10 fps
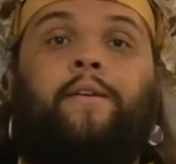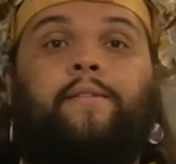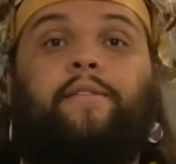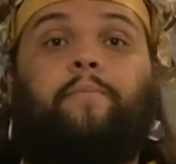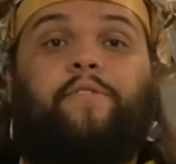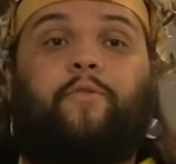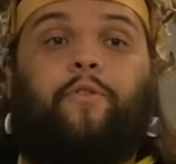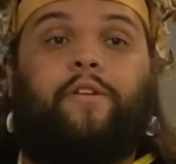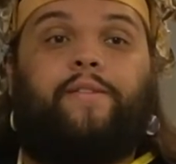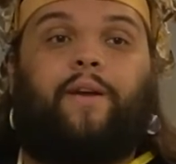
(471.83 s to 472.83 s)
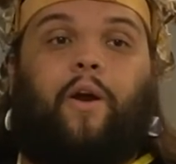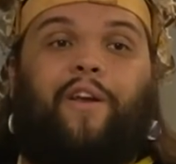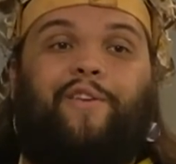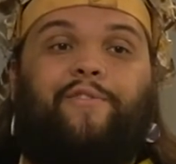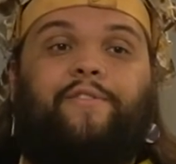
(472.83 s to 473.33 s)
Some stories are
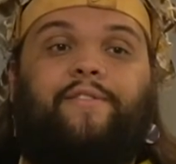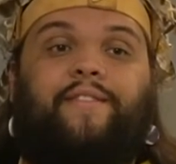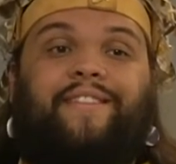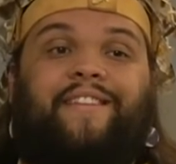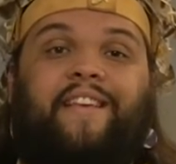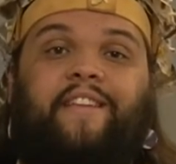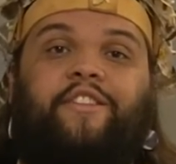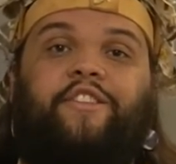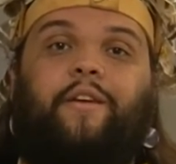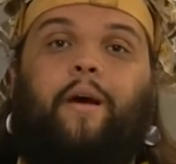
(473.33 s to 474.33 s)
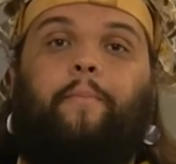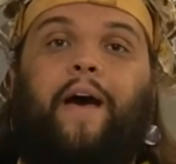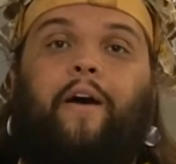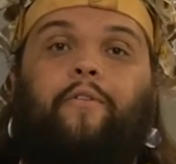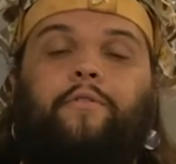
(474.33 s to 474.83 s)
used to teach
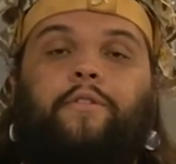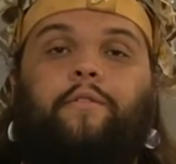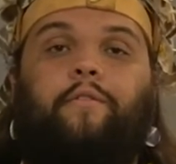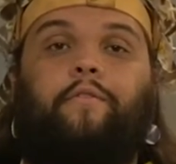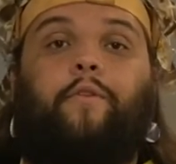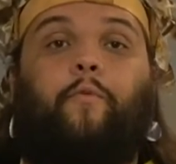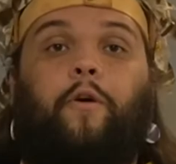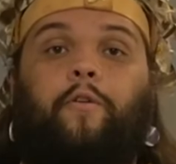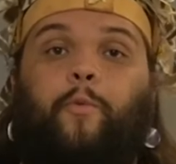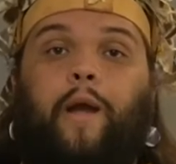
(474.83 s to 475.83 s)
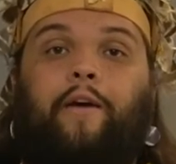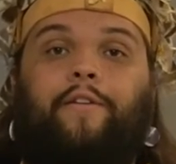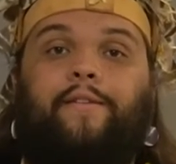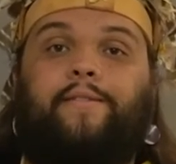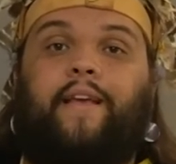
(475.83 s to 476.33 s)
about the world
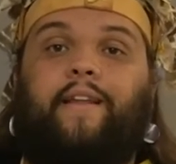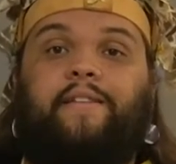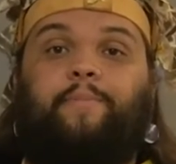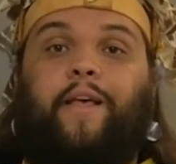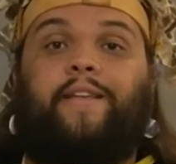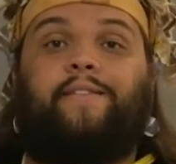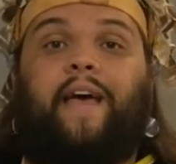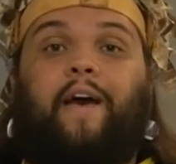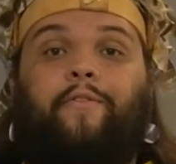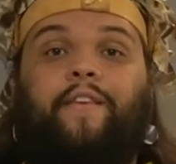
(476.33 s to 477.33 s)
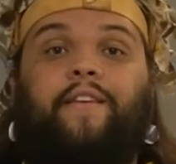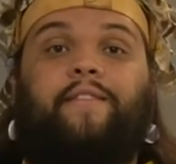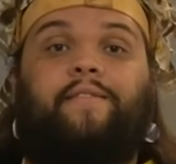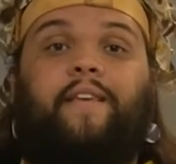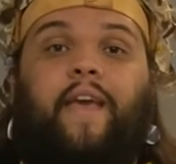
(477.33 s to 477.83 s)
around us and explains how
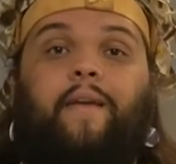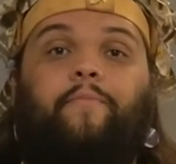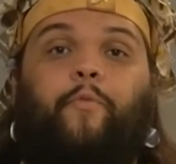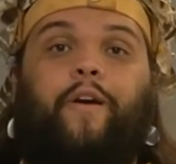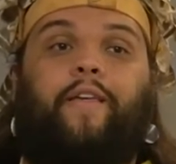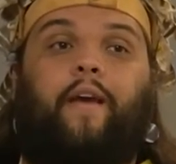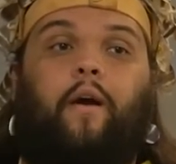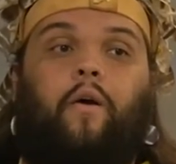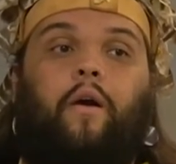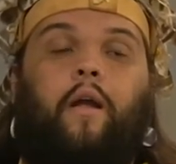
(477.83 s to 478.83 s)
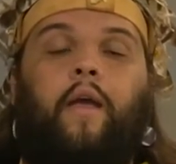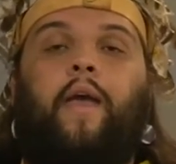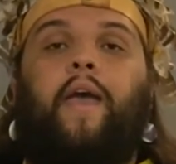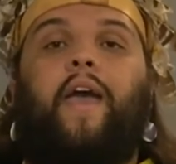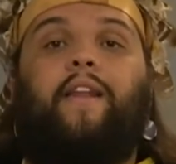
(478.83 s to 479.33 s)
things came the way they are,
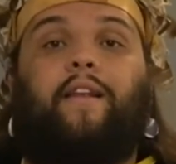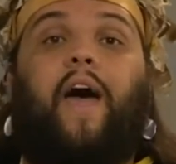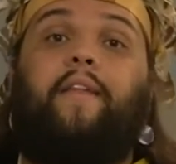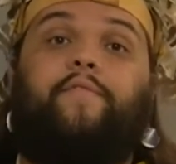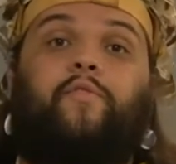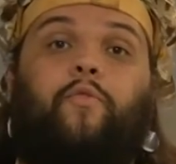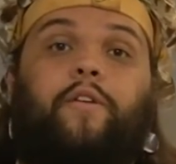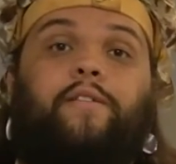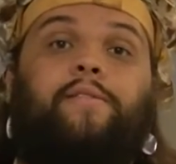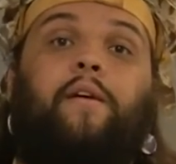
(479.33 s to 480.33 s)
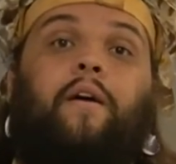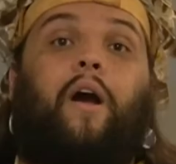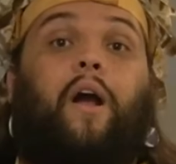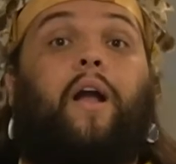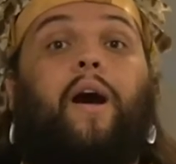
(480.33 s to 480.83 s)
and a lot of stories
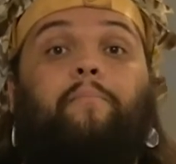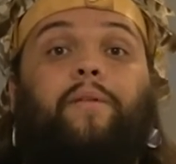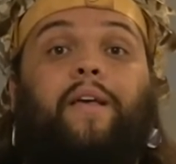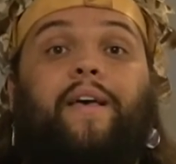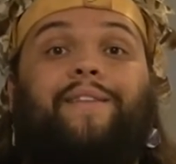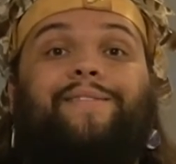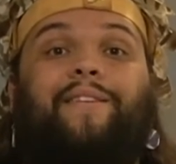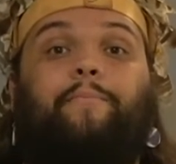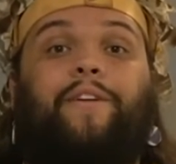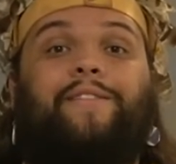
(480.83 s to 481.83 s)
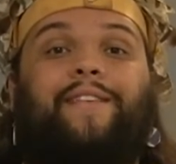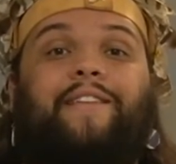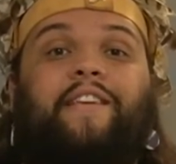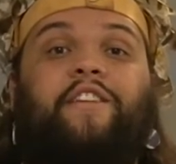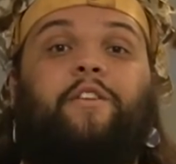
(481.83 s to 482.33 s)
are complex because they
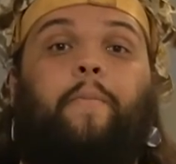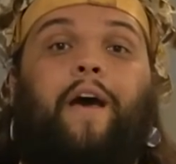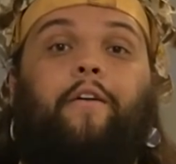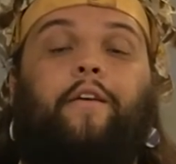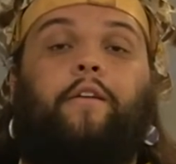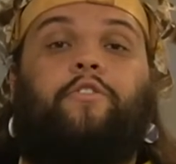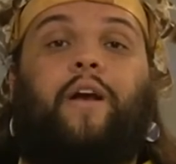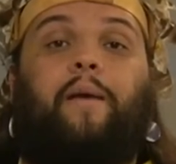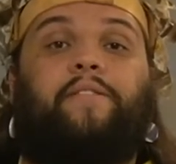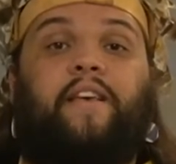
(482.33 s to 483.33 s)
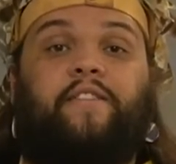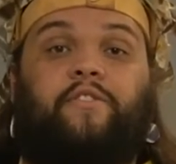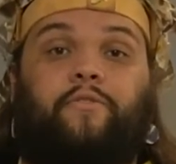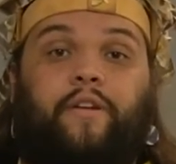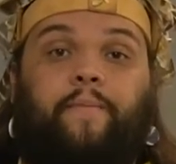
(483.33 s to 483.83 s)
teach about a tribe's
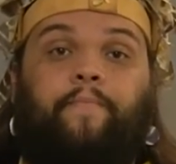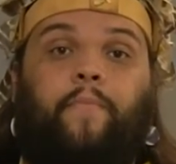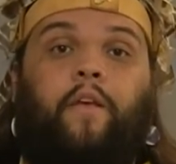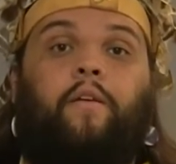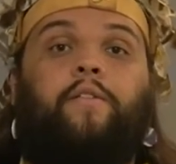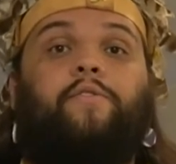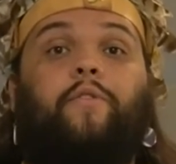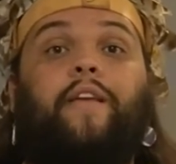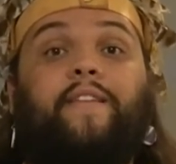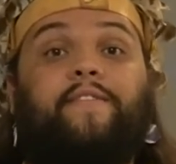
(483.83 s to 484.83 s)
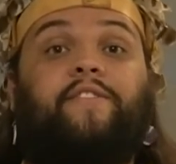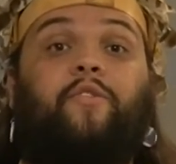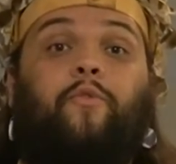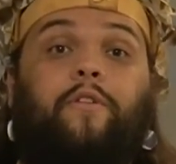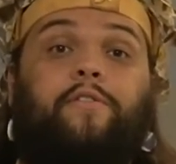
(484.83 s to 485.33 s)
history. So again,
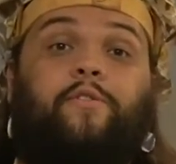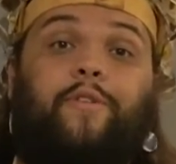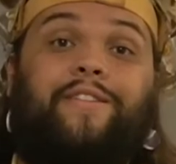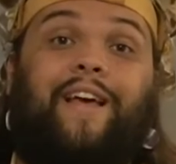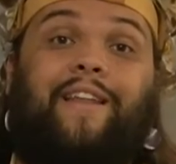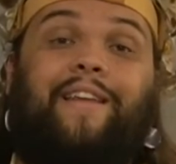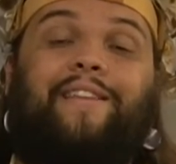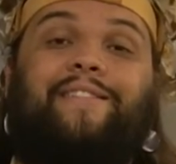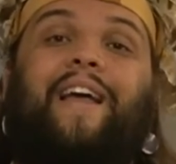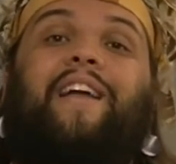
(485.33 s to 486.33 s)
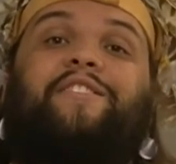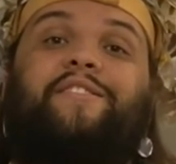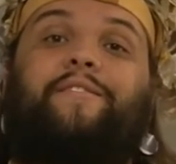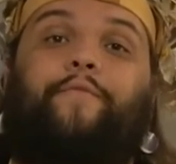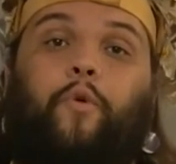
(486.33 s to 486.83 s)
storytelling is not
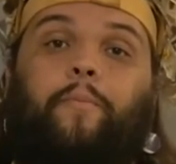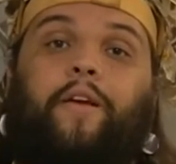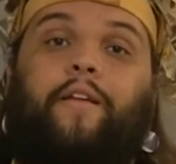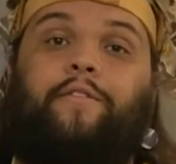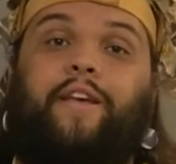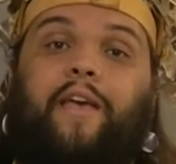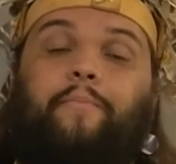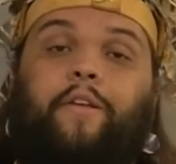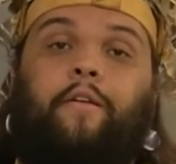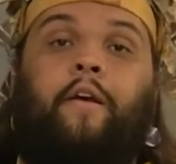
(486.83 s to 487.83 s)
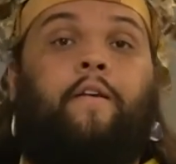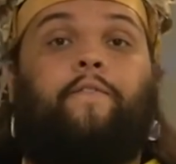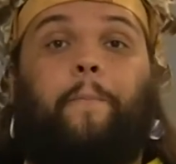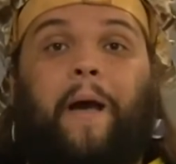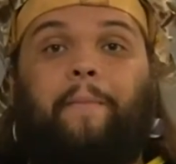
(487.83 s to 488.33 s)
just a form of entertainment.
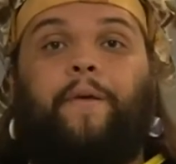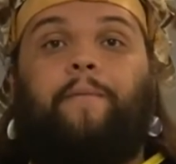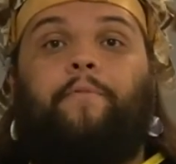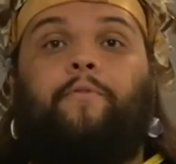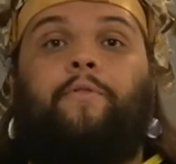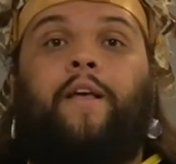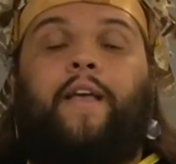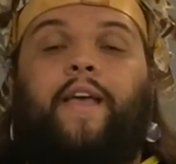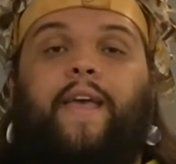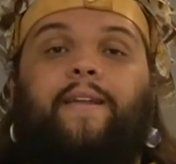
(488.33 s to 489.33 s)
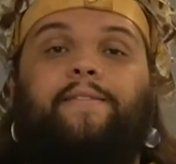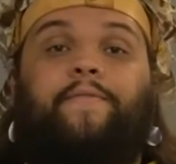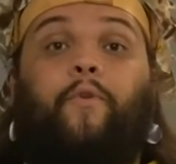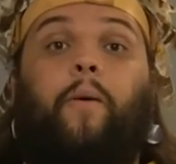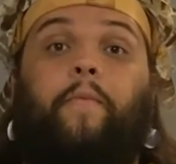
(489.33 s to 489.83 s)
For my people, it is a
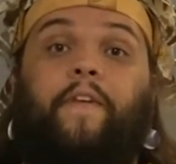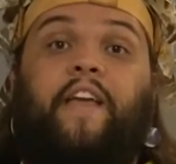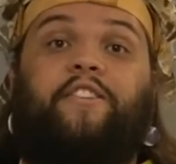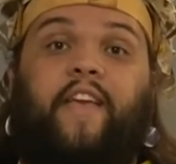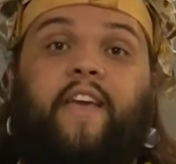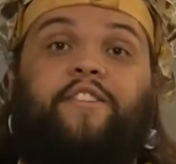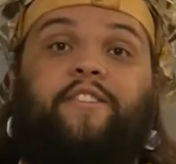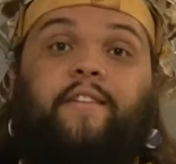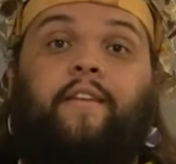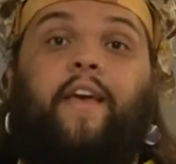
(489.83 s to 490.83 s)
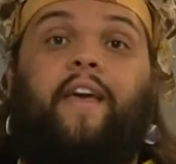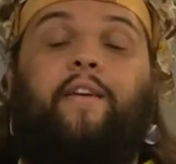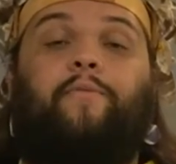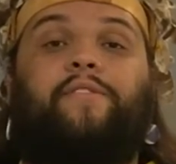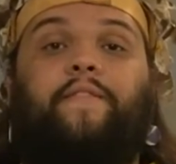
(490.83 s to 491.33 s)
form of education, and
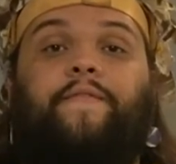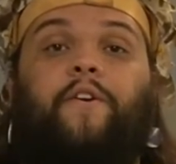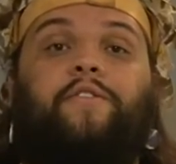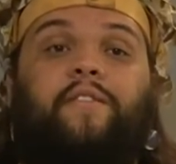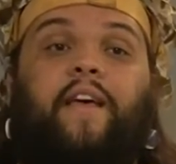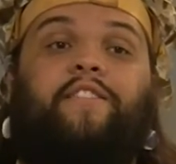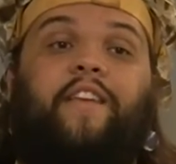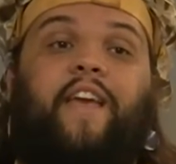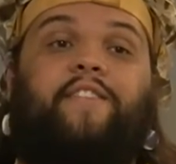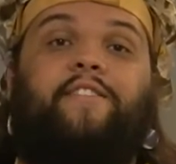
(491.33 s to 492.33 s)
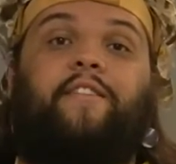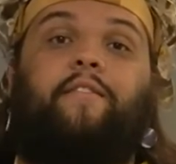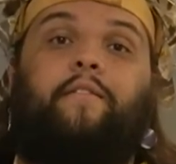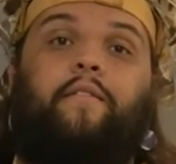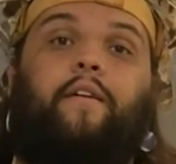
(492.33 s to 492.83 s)
it was the first education
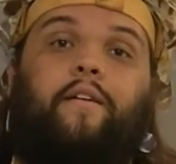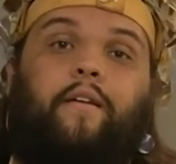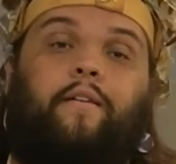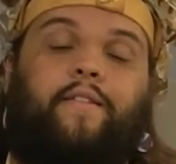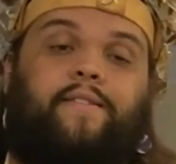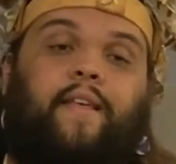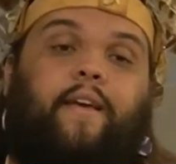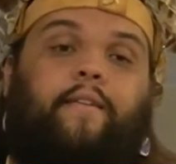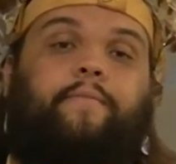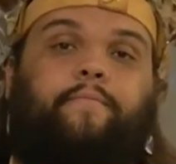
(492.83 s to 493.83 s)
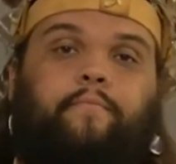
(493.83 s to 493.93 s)
done on this land.